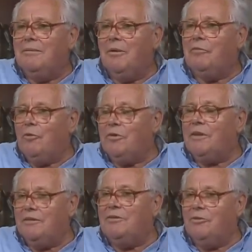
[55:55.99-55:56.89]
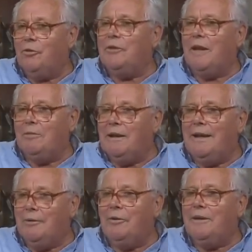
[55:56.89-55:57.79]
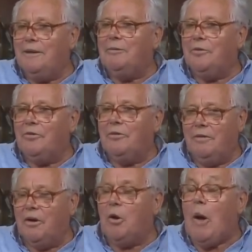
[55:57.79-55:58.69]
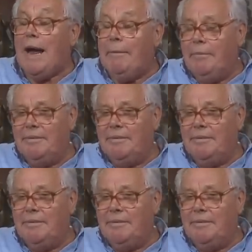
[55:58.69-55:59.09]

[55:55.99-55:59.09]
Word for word: Of course, it turned out later on that it was a crime.